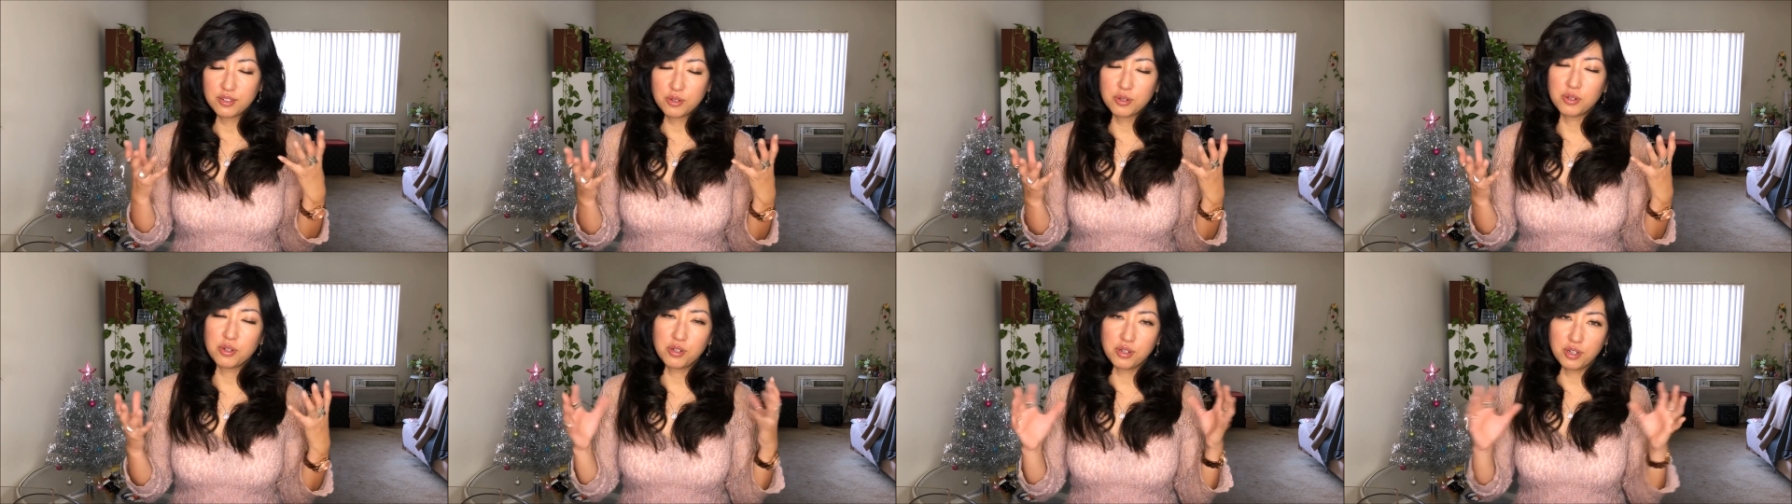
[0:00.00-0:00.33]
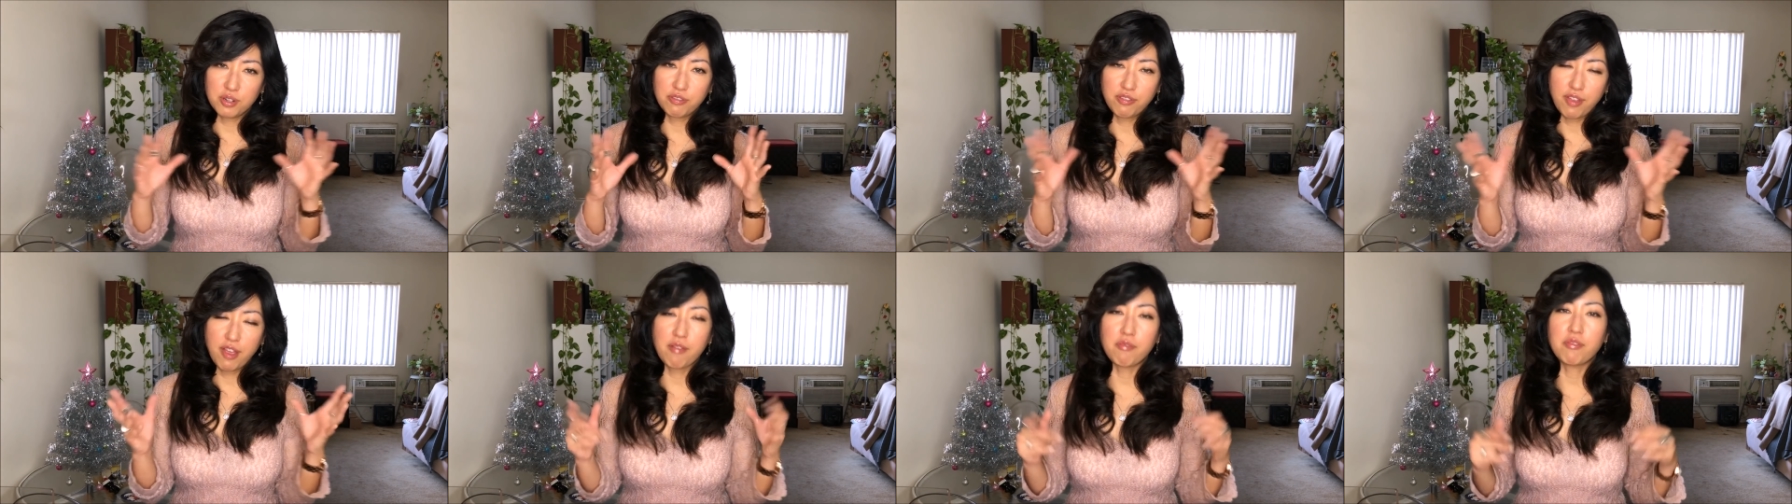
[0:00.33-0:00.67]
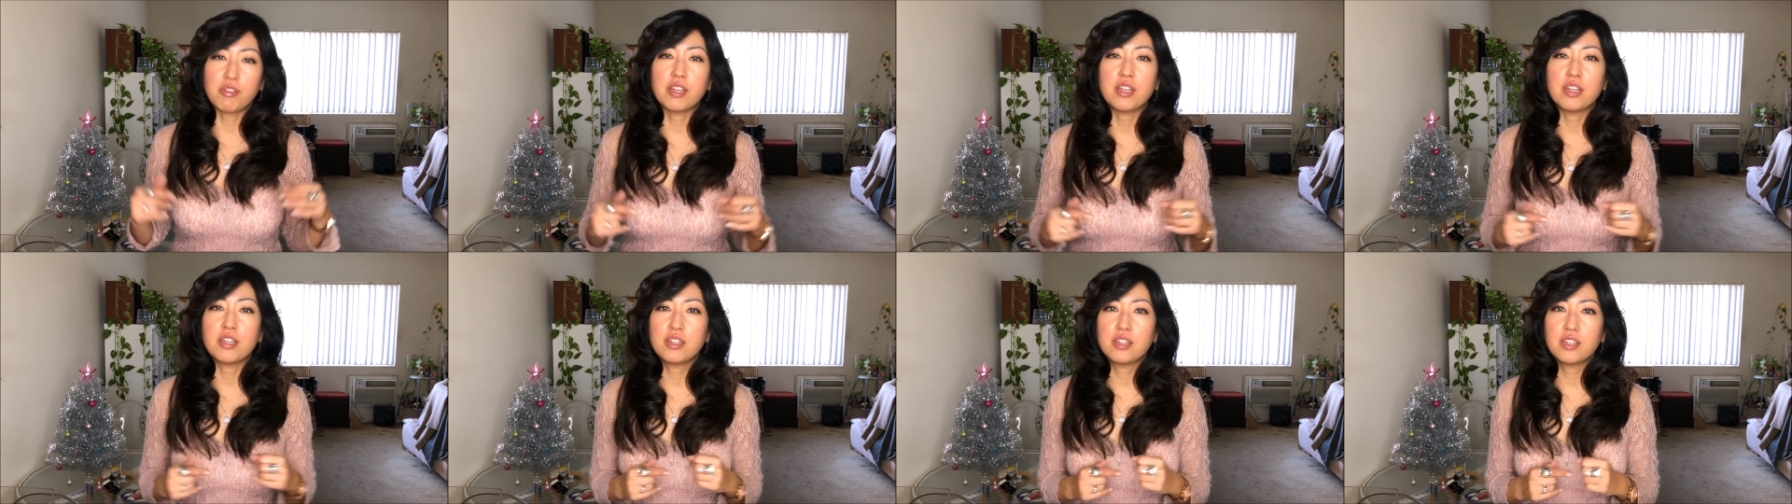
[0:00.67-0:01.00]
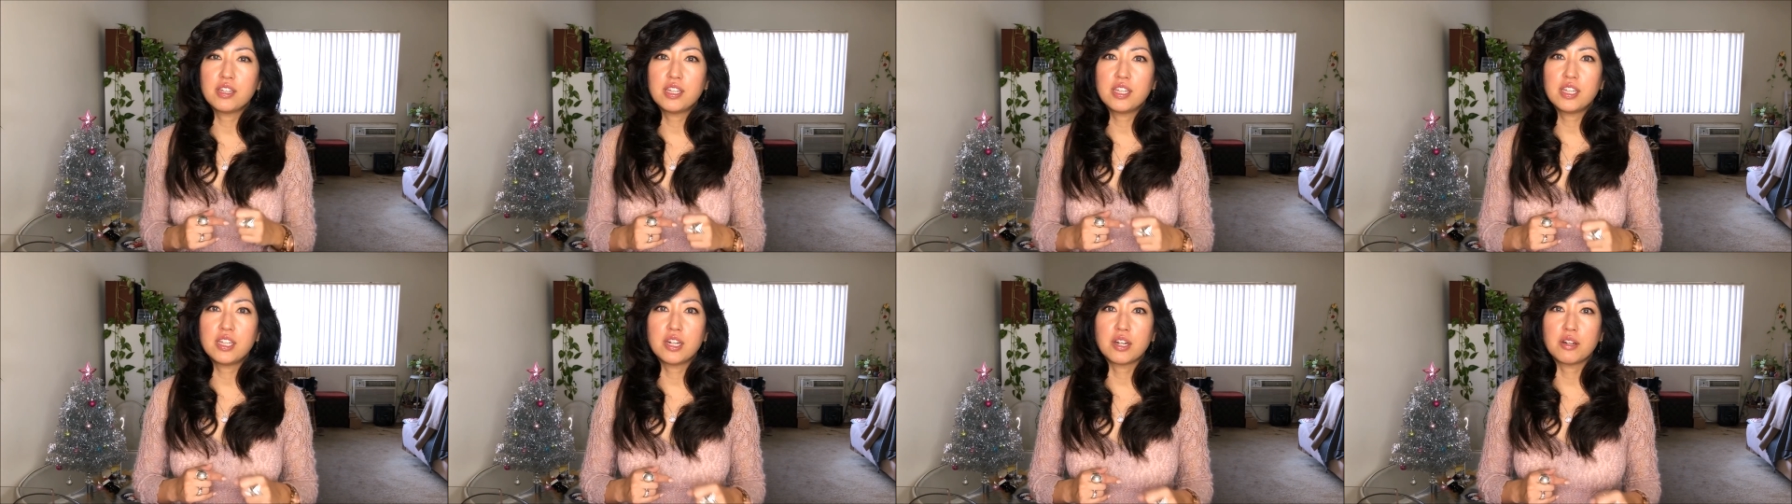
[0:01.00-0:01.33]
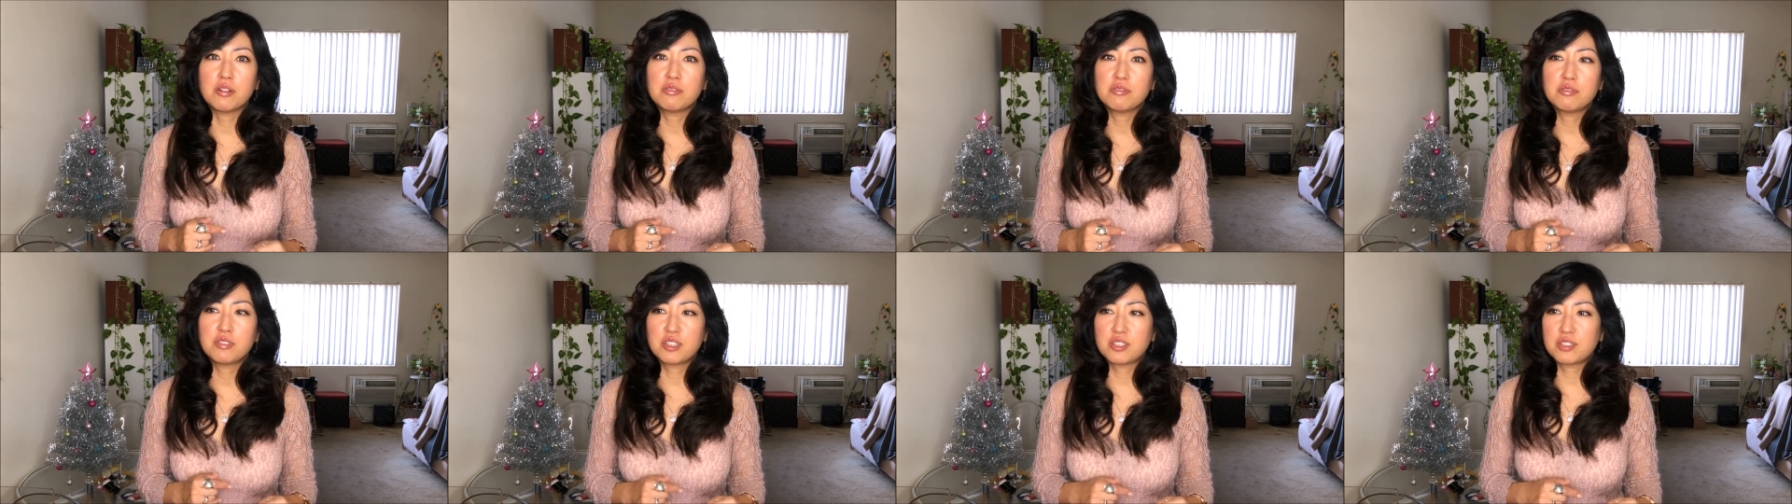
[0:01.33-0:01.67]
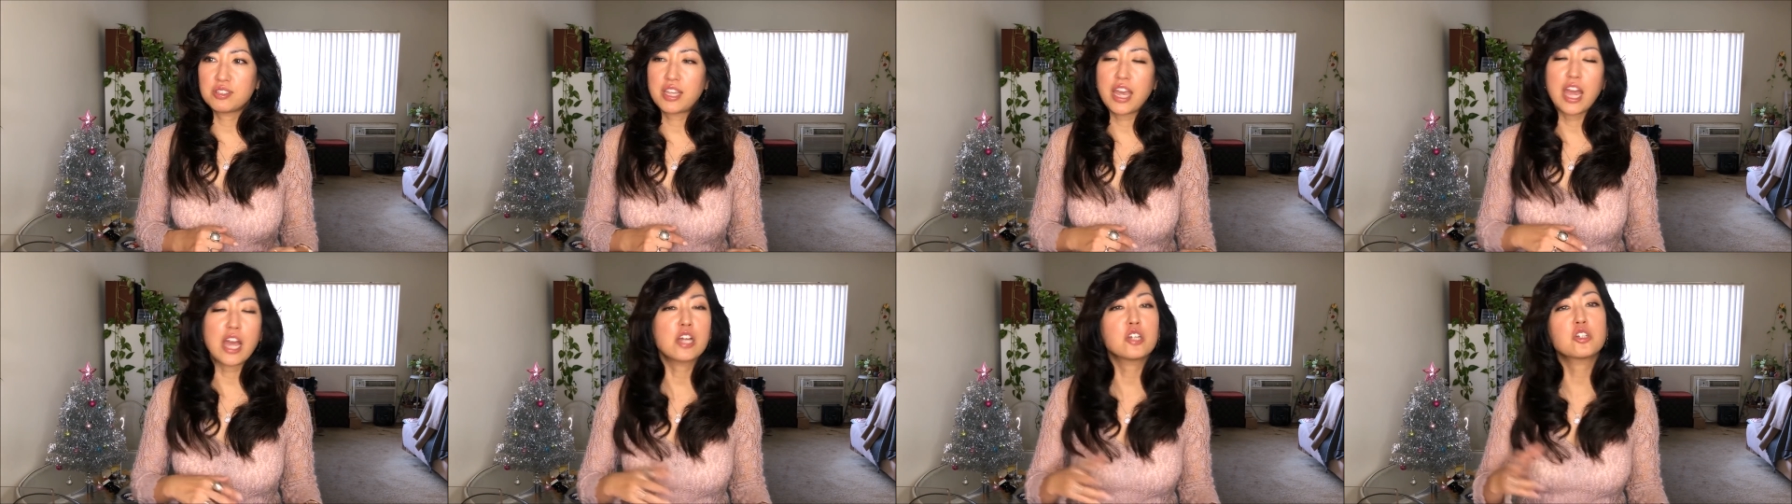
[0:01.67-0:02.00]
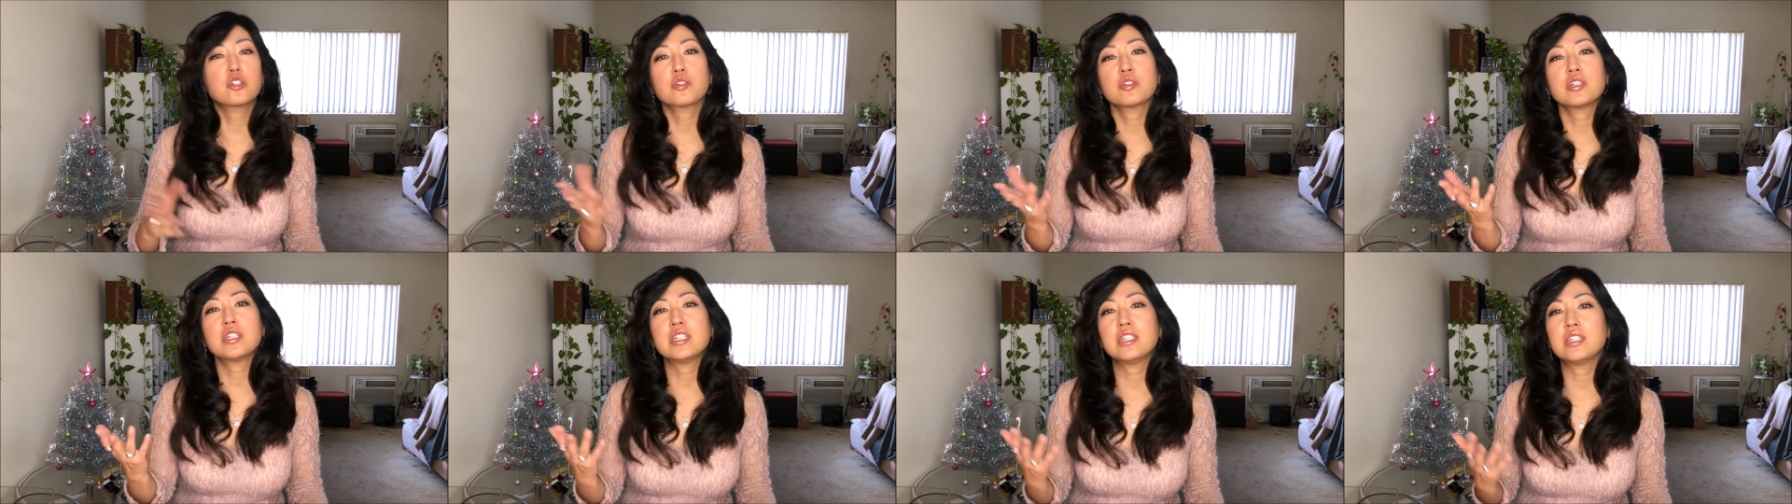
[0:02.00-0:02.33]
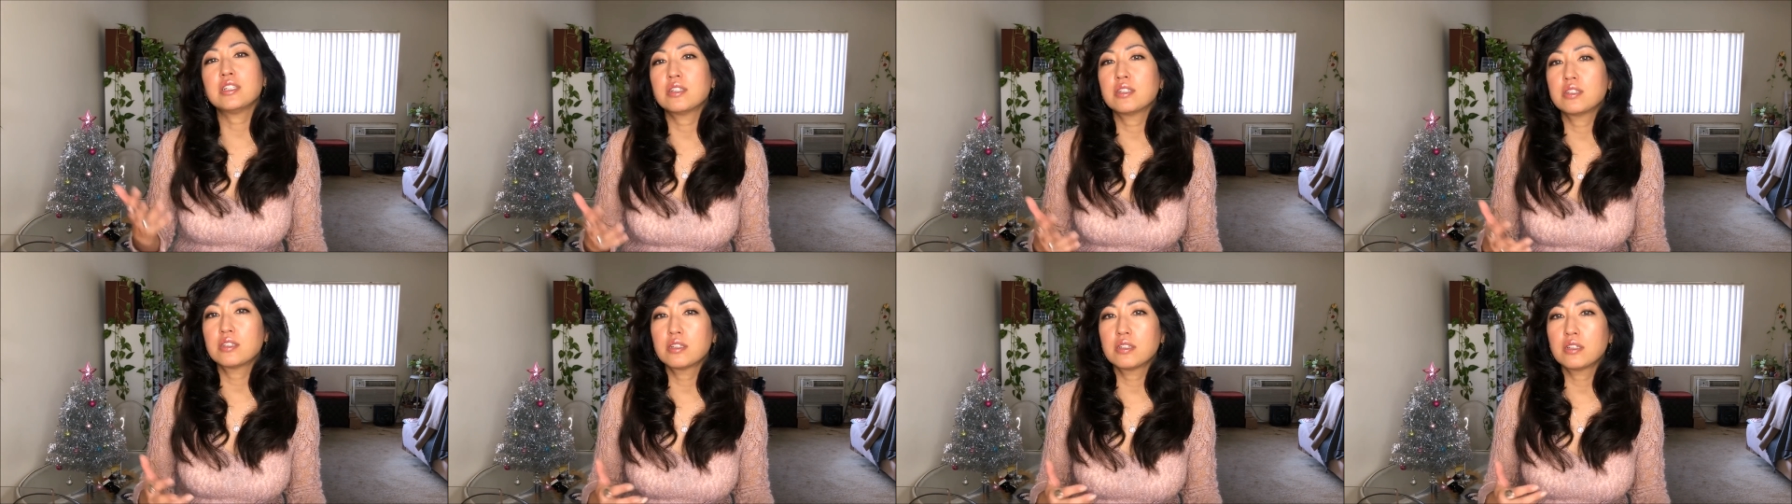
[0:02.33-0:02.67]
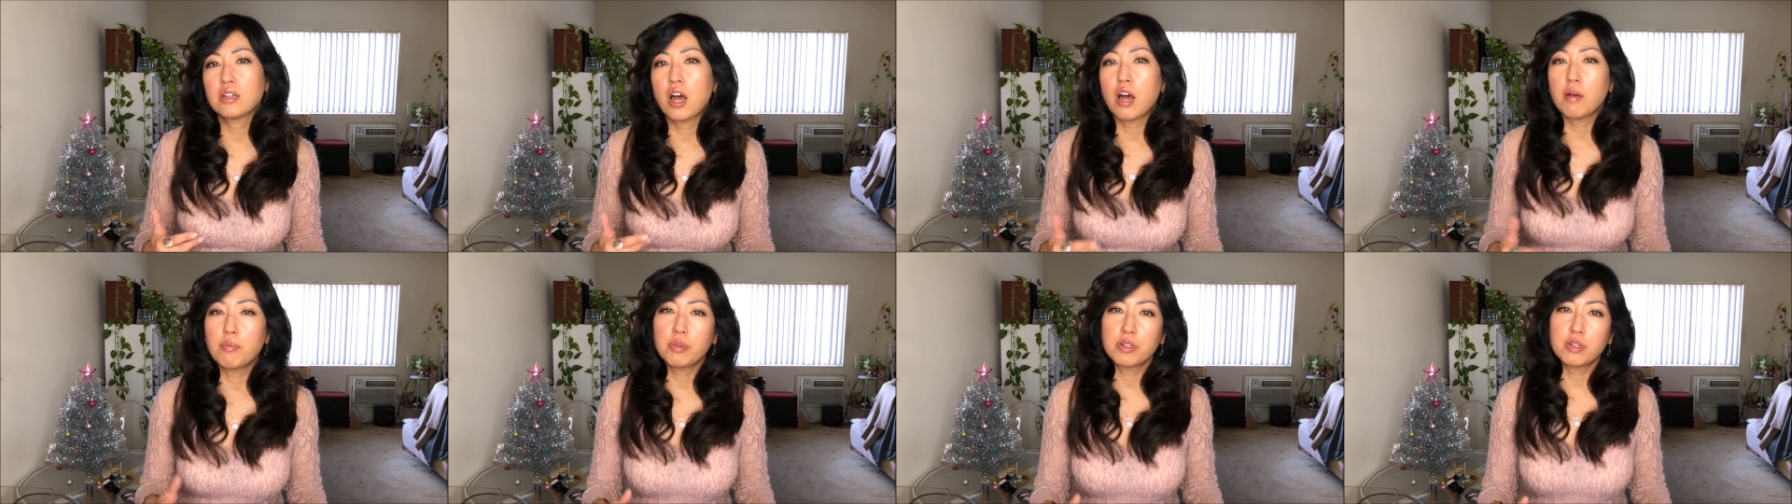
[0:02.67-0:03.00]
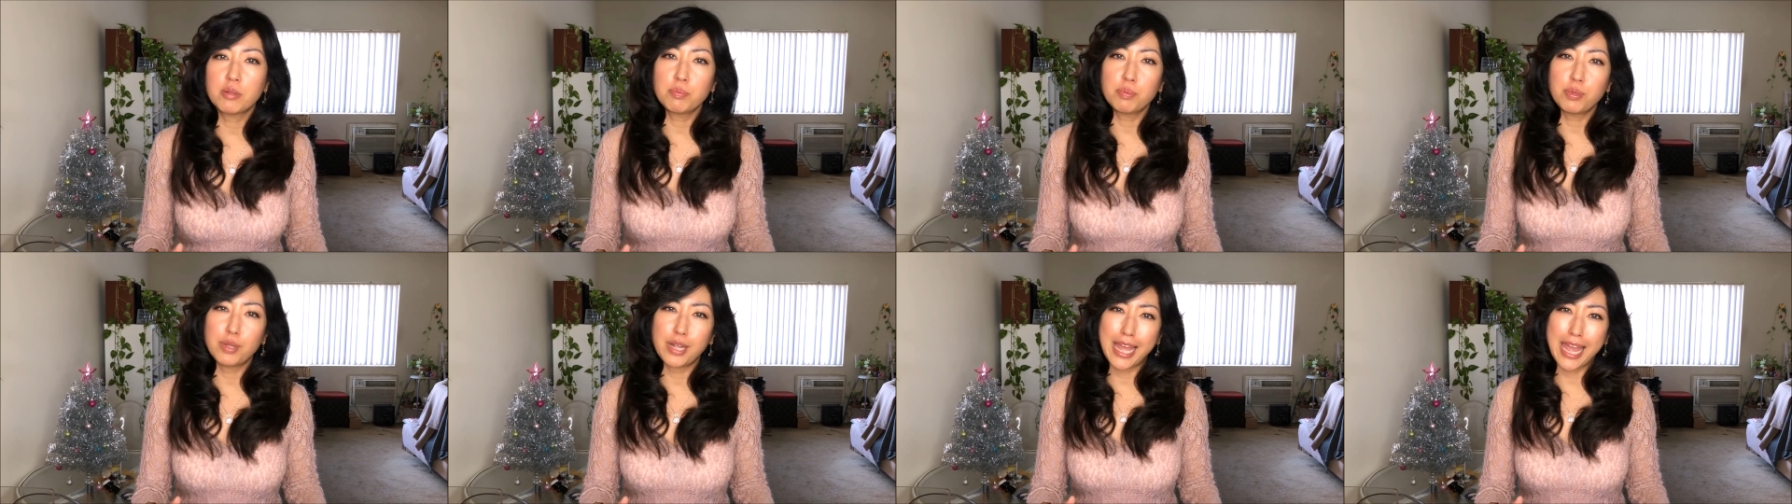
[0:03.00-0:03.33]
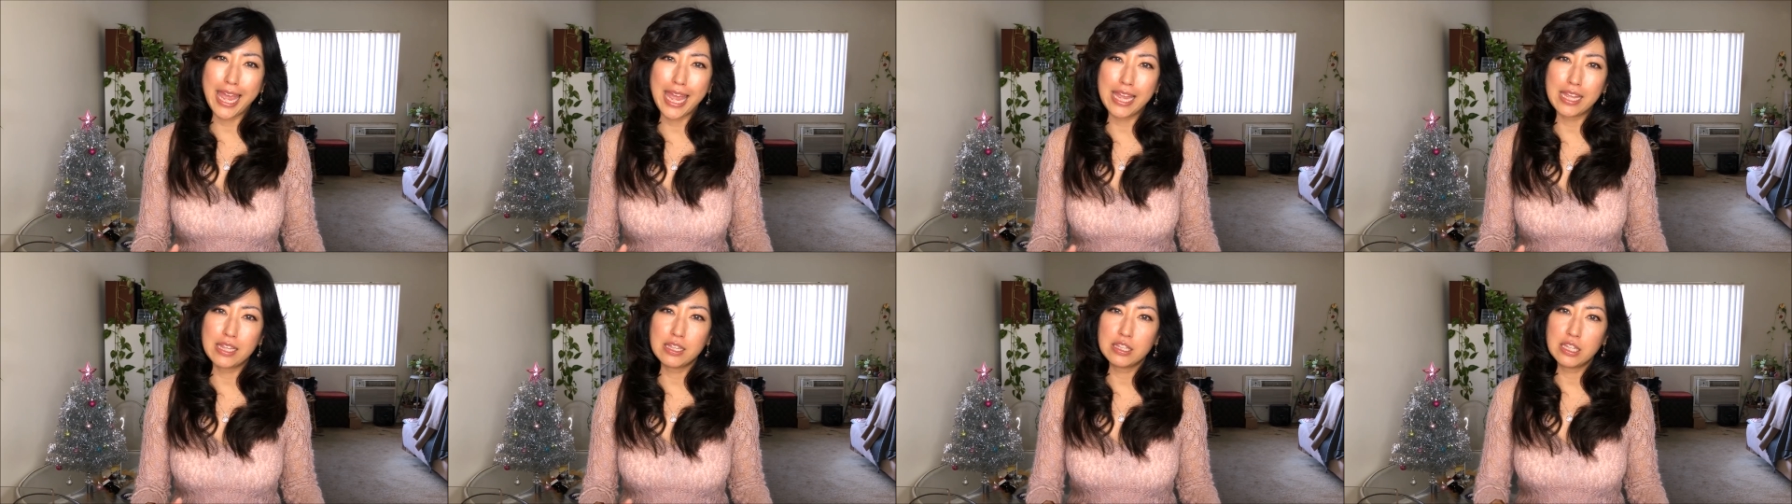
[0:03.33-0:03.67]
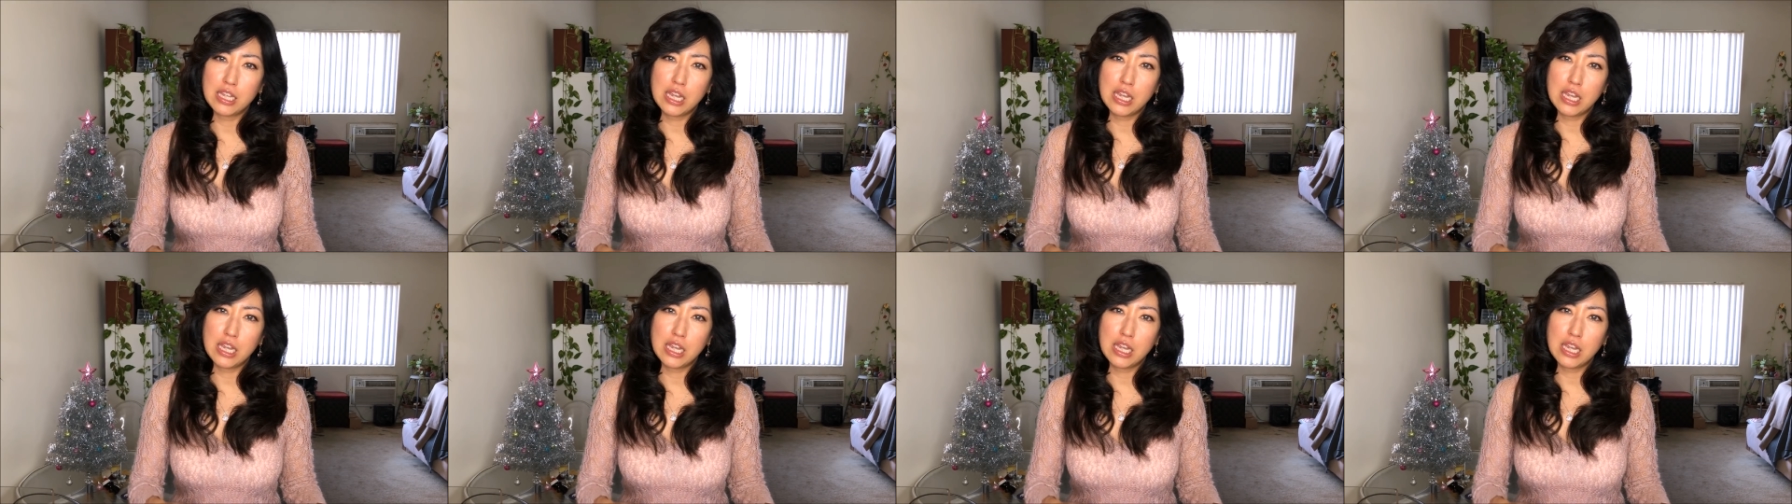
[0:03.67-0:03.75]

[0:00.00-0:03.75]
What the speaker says: or a family, you know, just casually hop on a plane,